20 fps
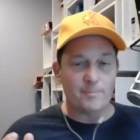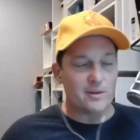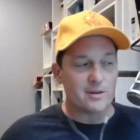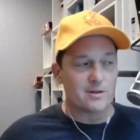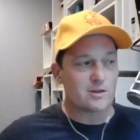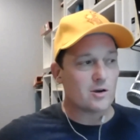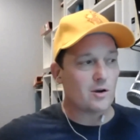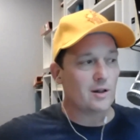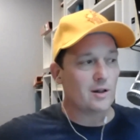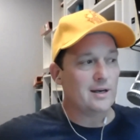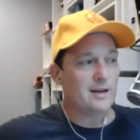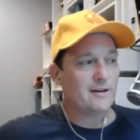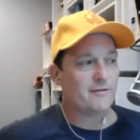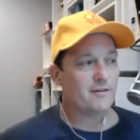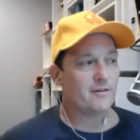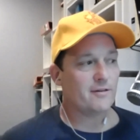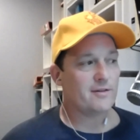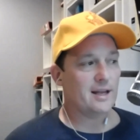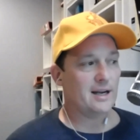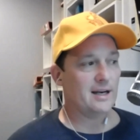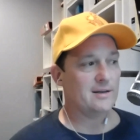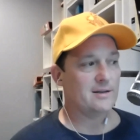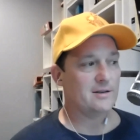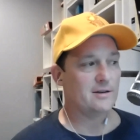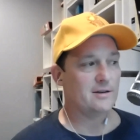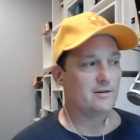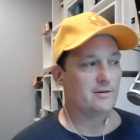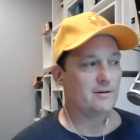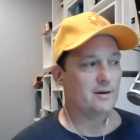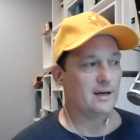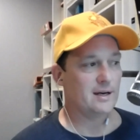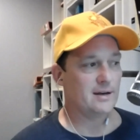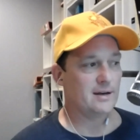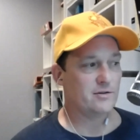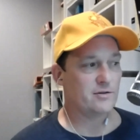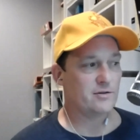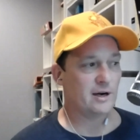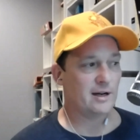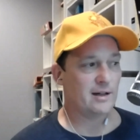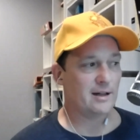totally different thing to uh,
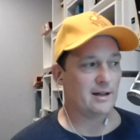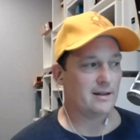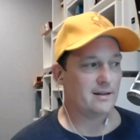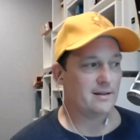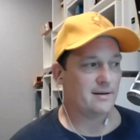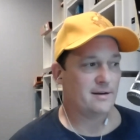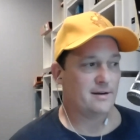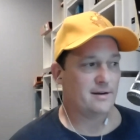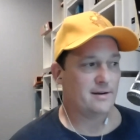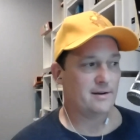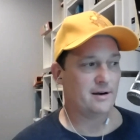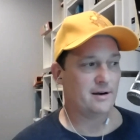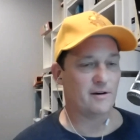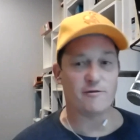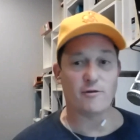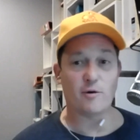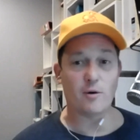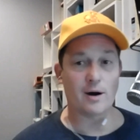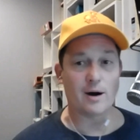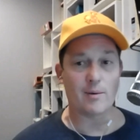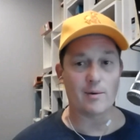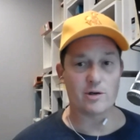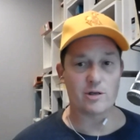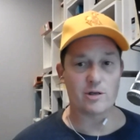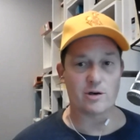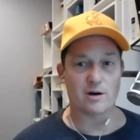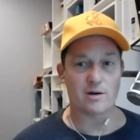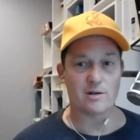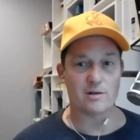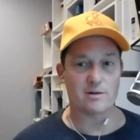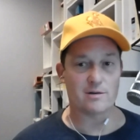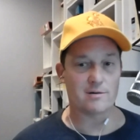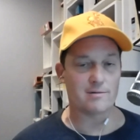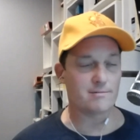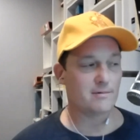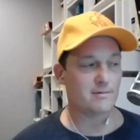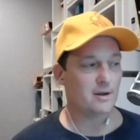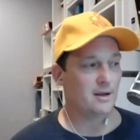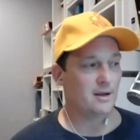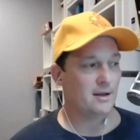trading like the you know four hour charts or
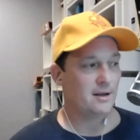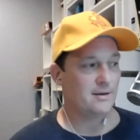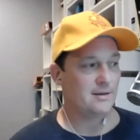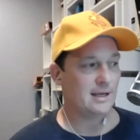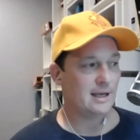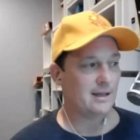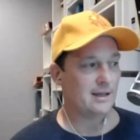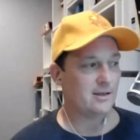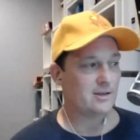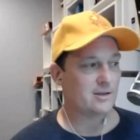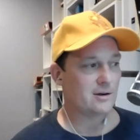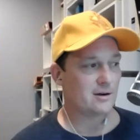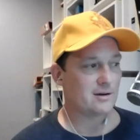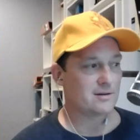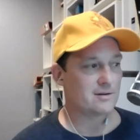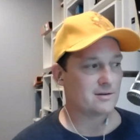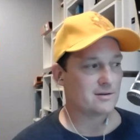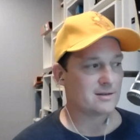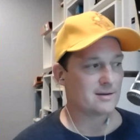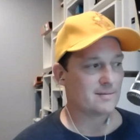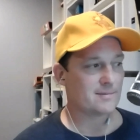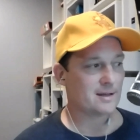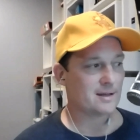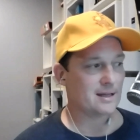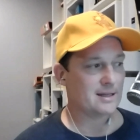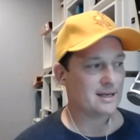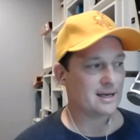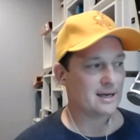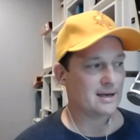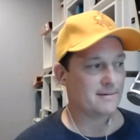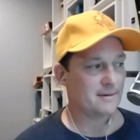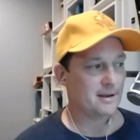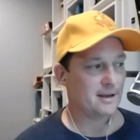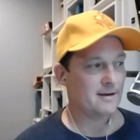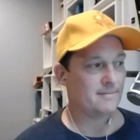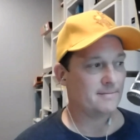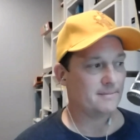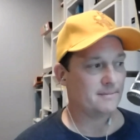daily charts or something like that. Yeah.